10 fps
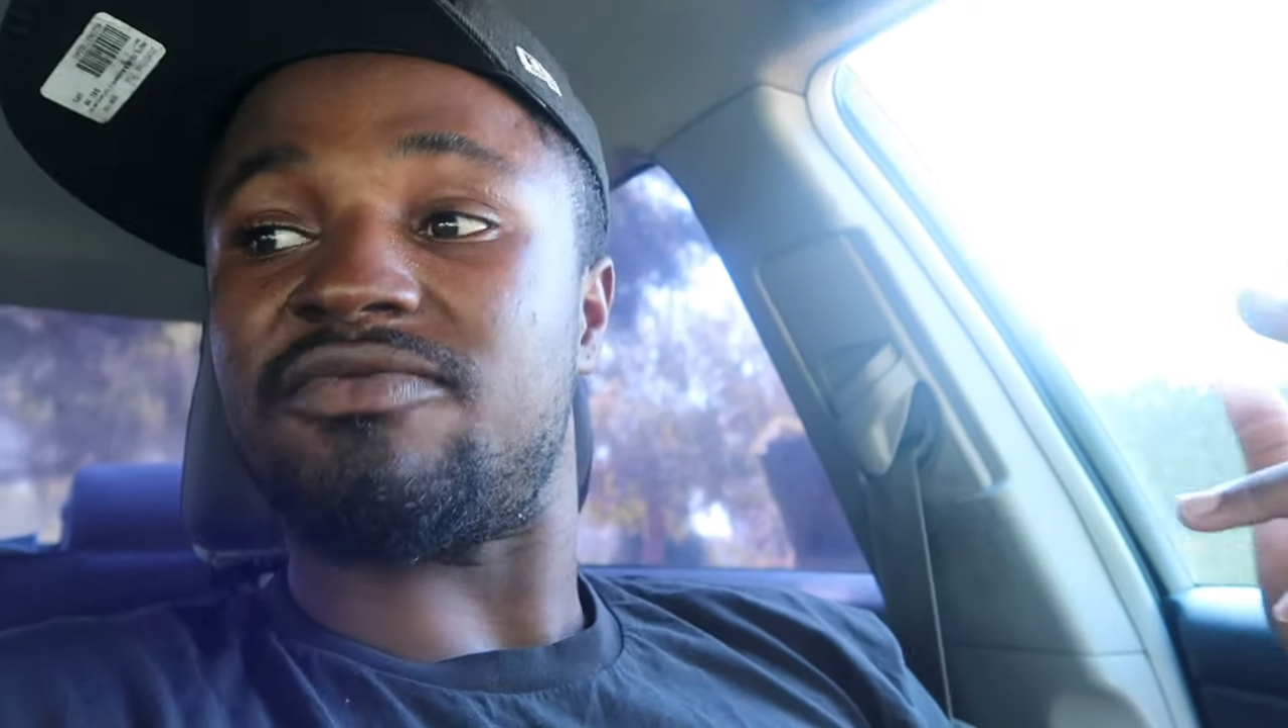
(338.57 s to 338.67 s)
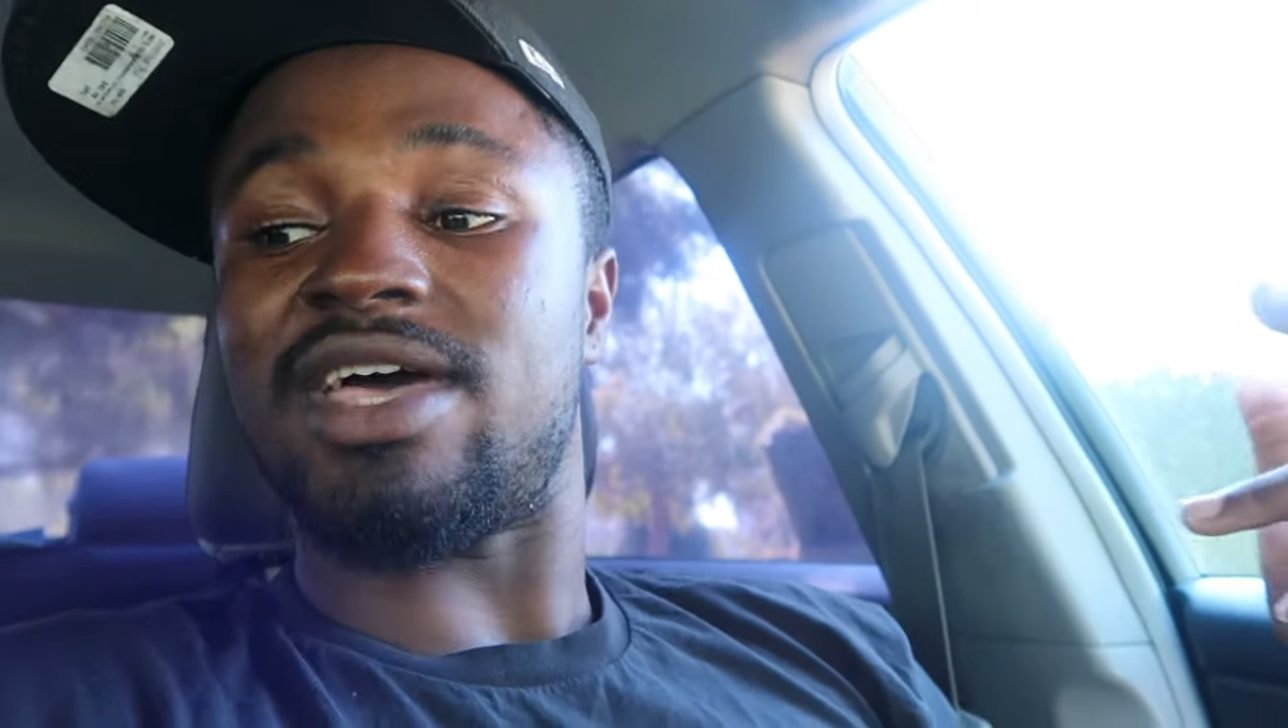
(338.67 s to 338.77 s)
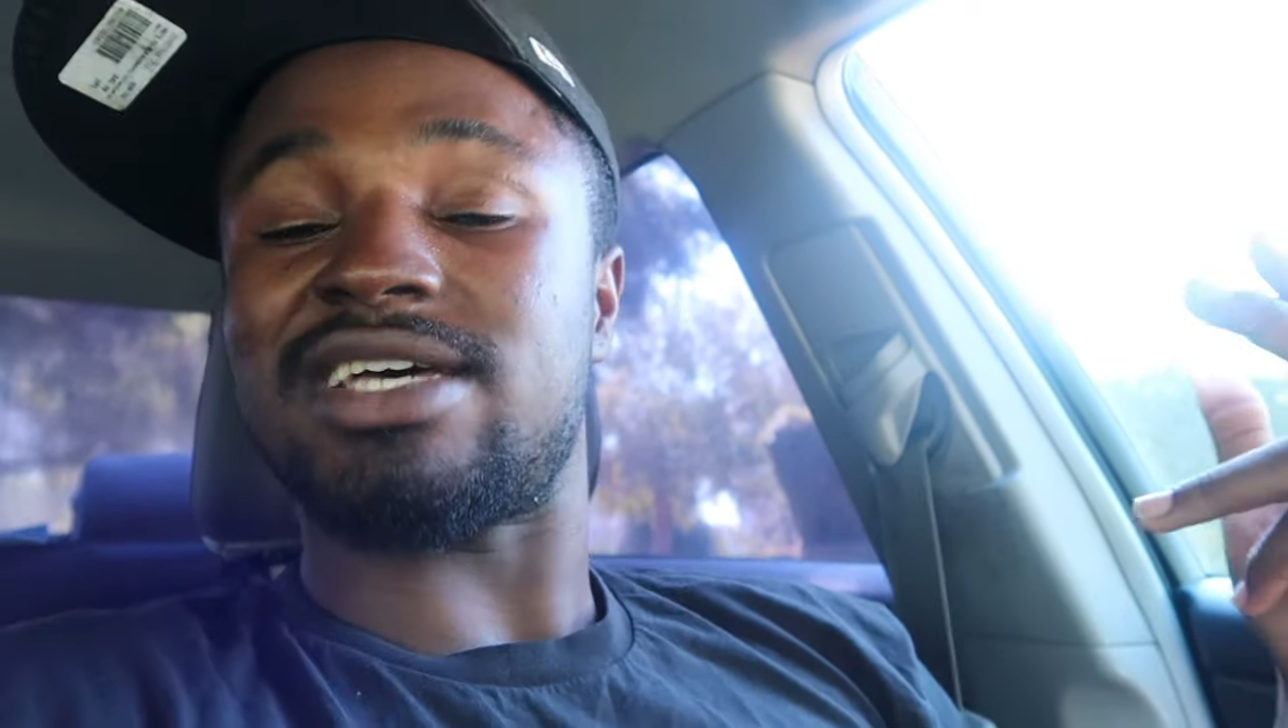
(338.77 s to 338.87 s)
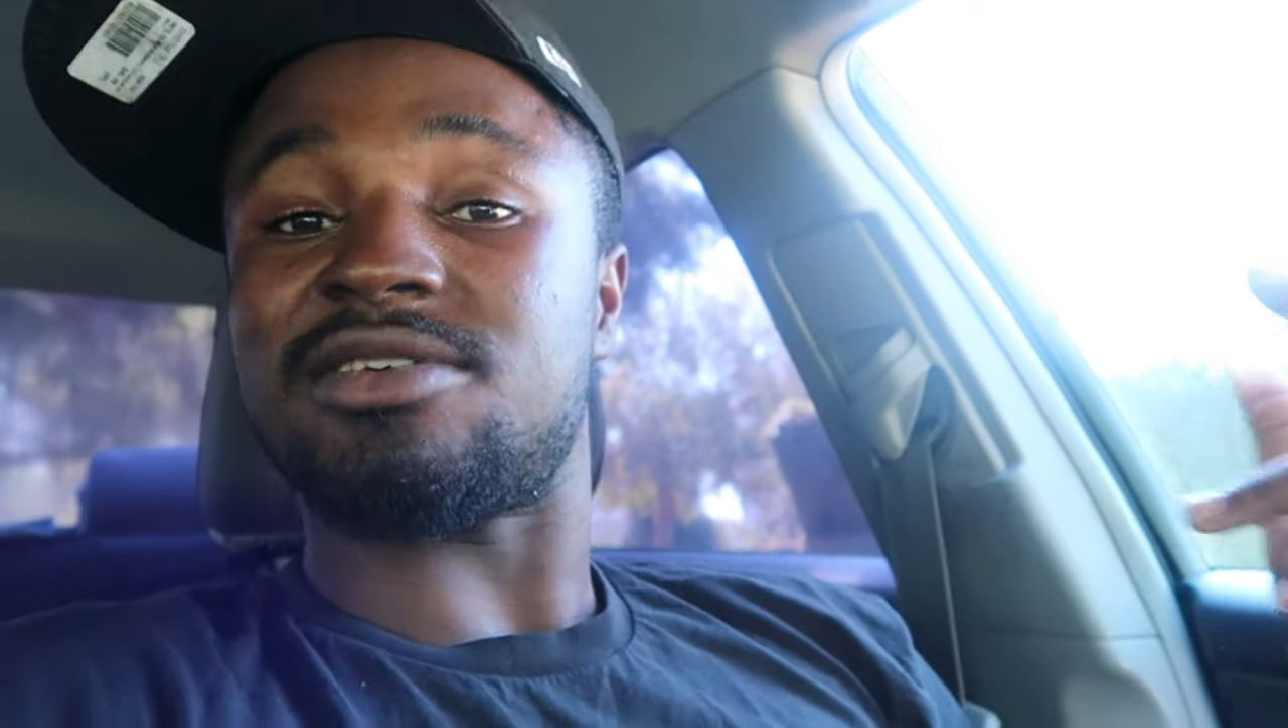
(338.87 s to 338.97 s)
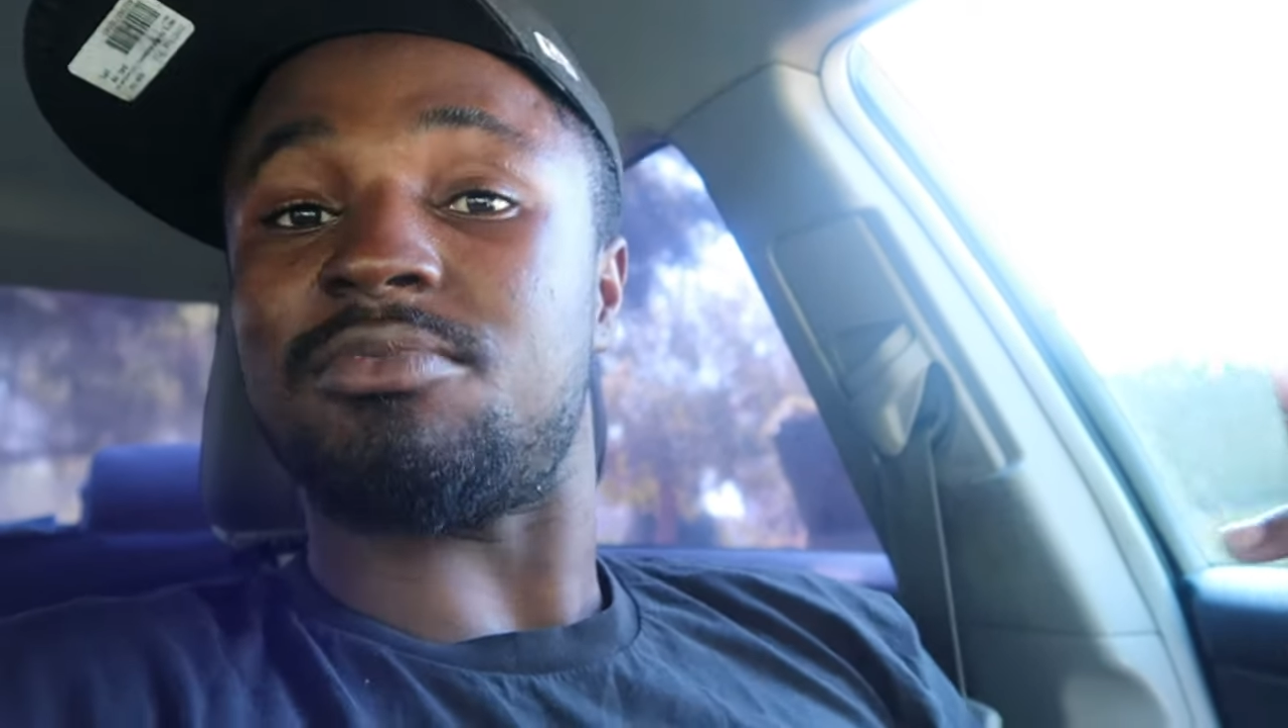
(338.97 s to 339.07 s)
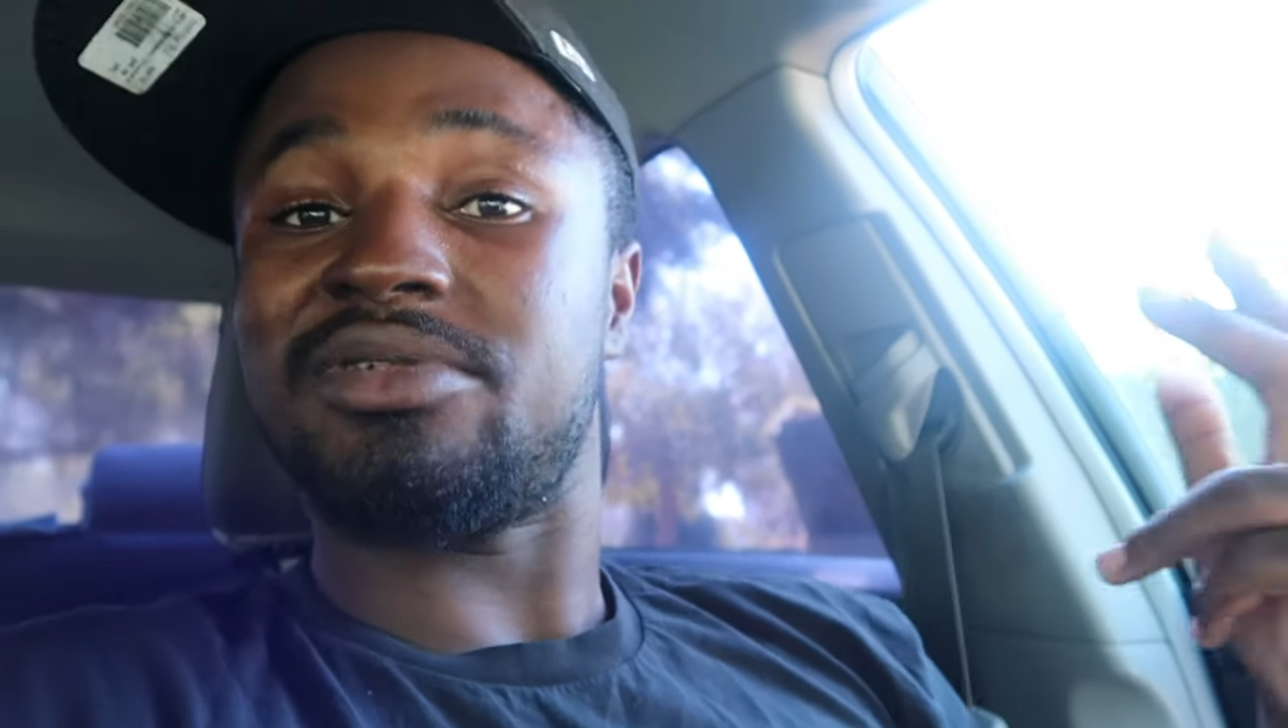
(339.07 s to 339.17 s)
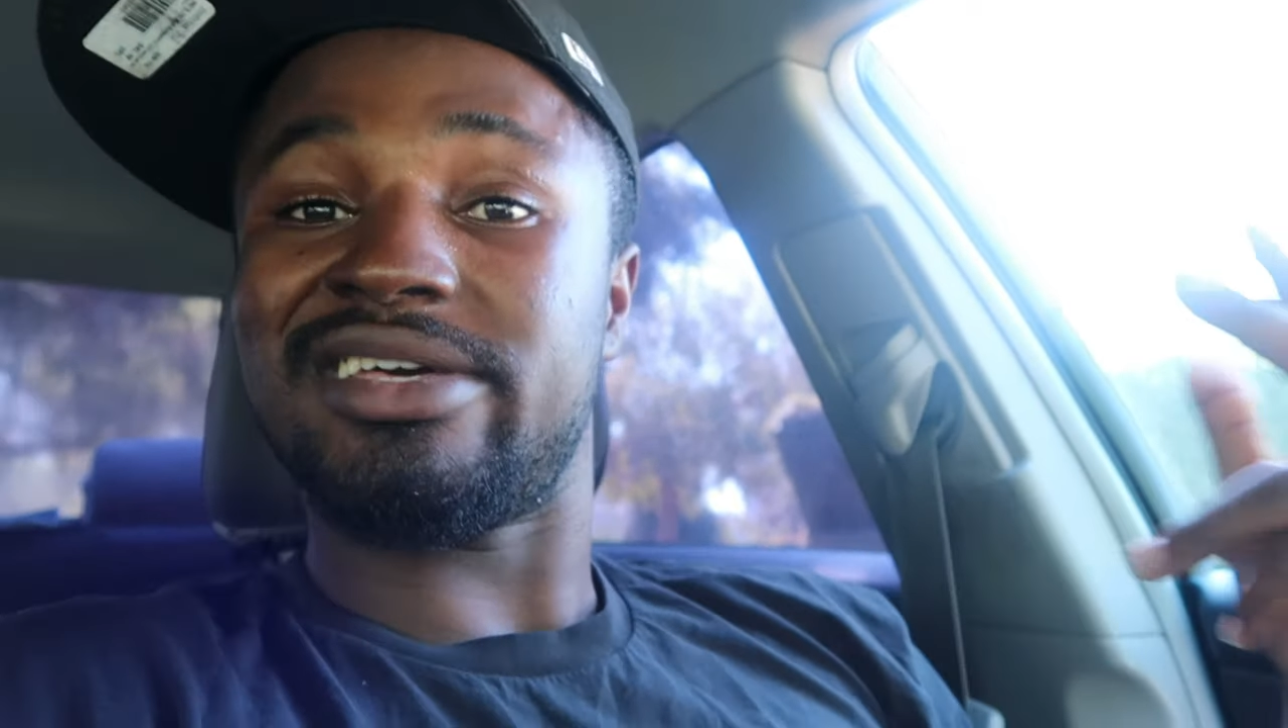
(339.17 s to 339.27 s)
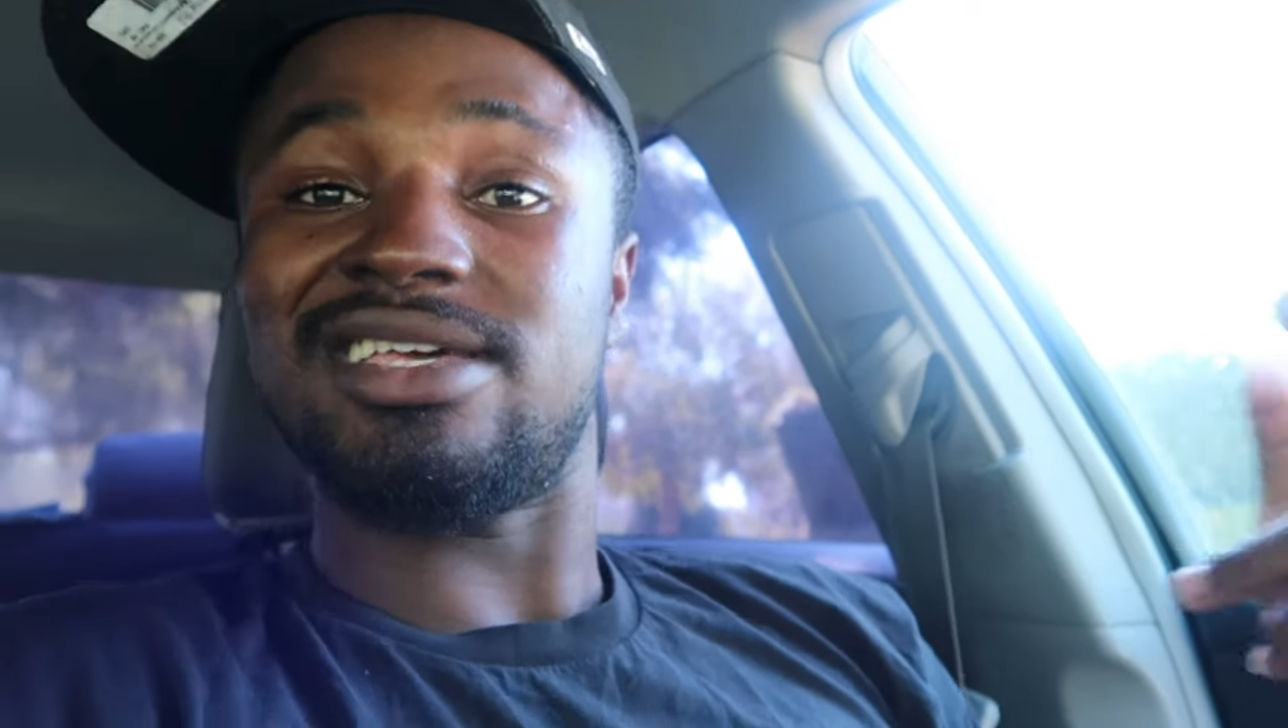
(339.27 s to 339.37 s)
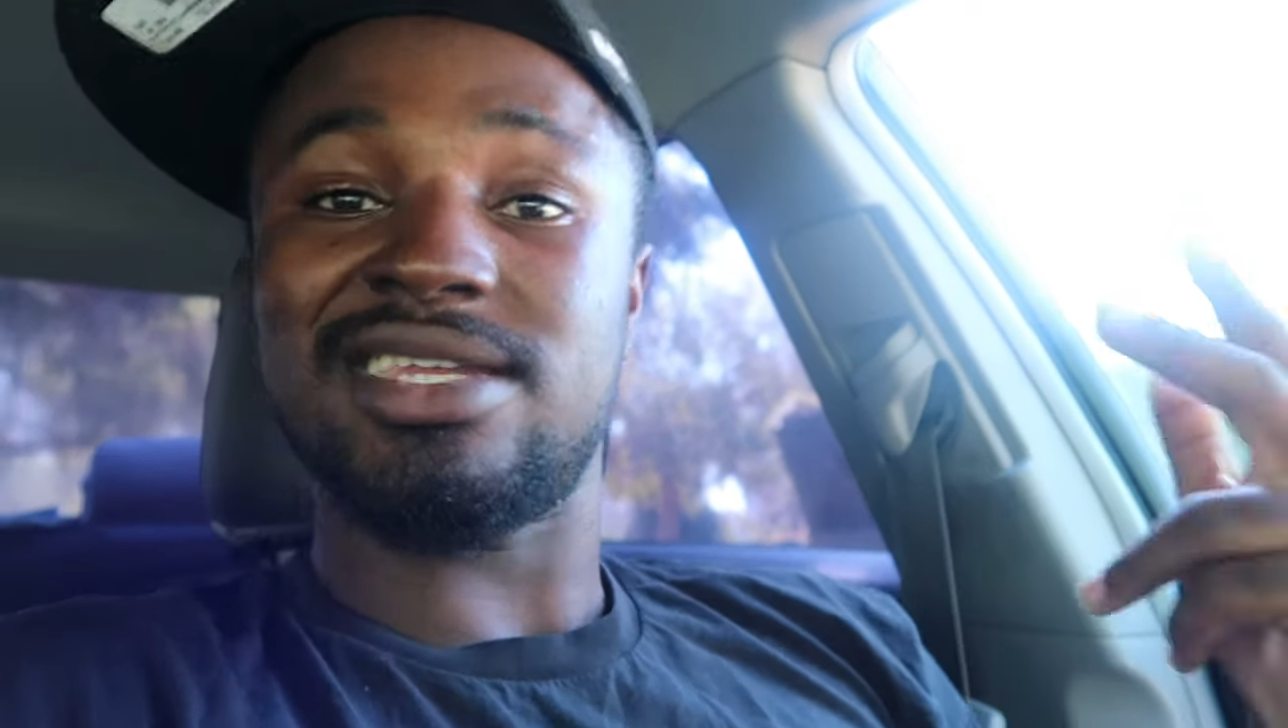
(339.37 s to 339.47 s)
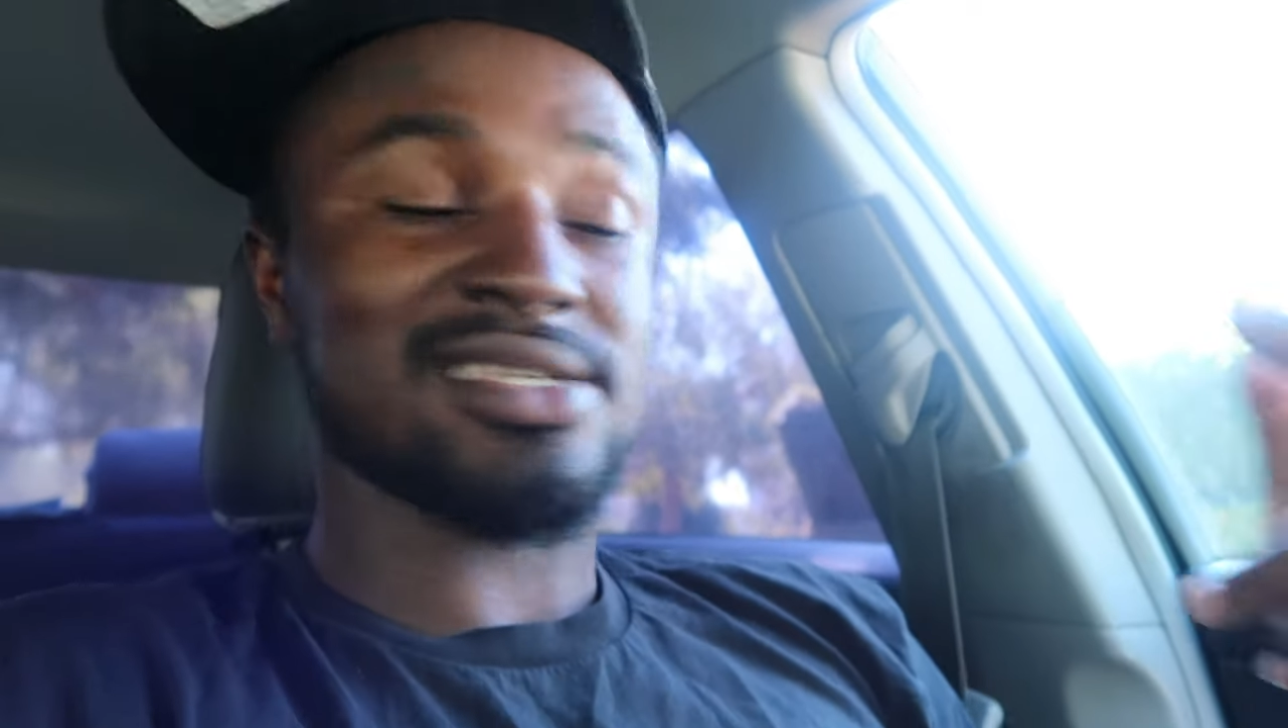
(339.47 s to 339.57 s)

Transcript: that's completely